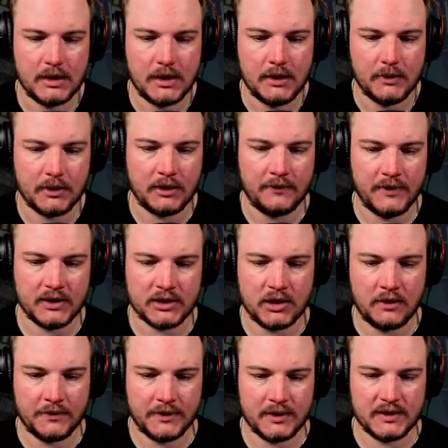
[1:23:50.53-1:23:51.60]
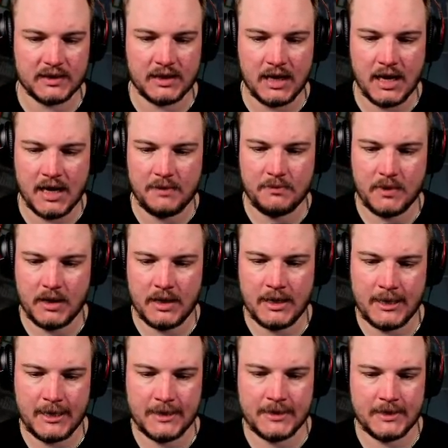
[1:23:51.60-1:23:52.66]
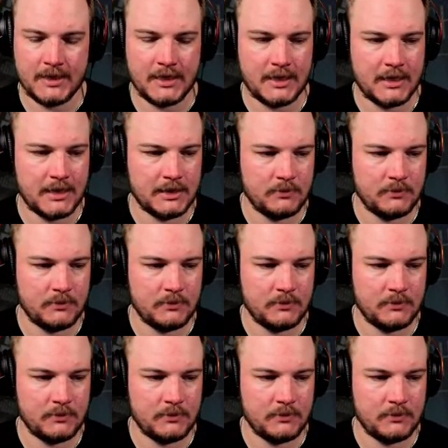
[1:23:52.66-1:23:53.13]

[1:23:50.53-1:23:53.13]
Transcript: We're going to finish off this game, and then